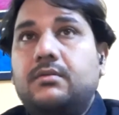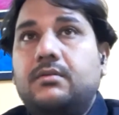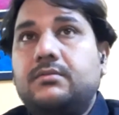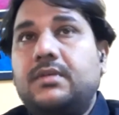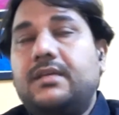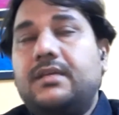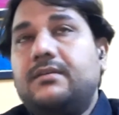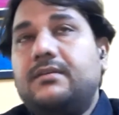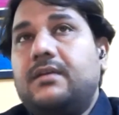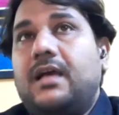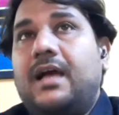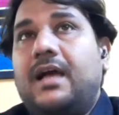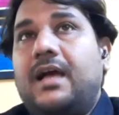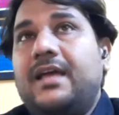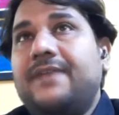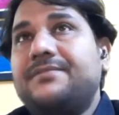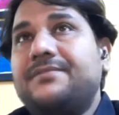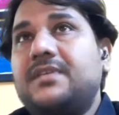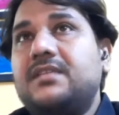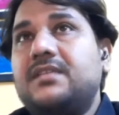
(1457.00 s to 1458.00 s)
See, I
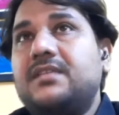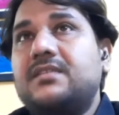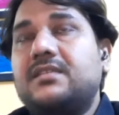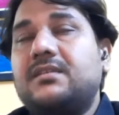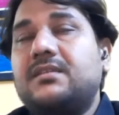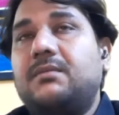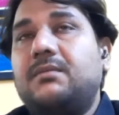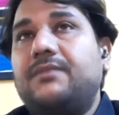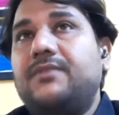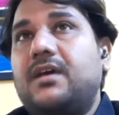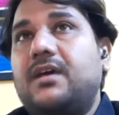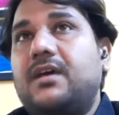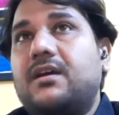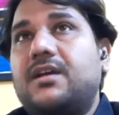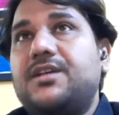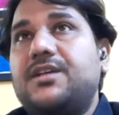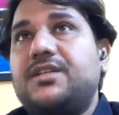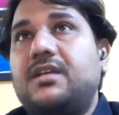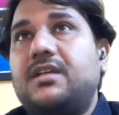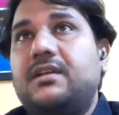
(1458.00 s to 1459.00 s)
have seen that some of the
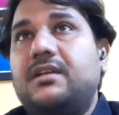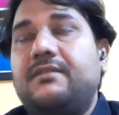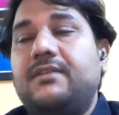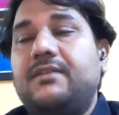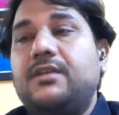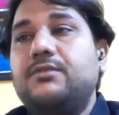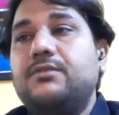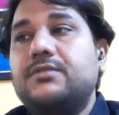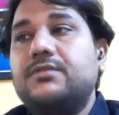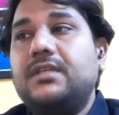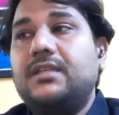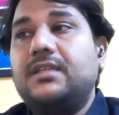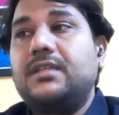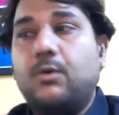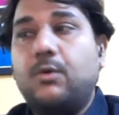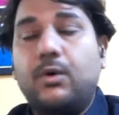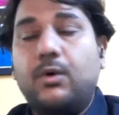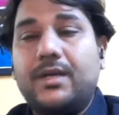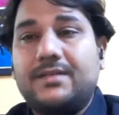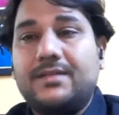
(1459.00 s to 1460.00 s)
organization even using the
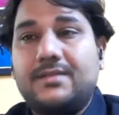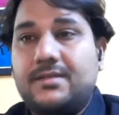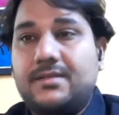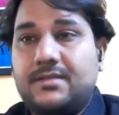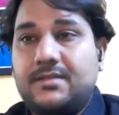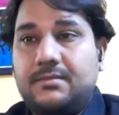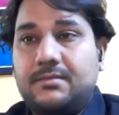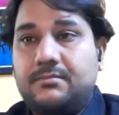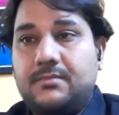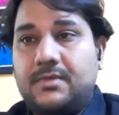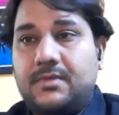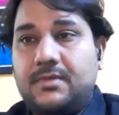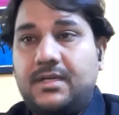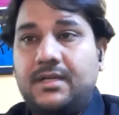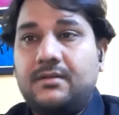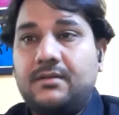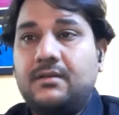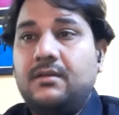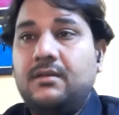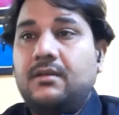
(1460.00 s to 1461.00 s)
quota system, right?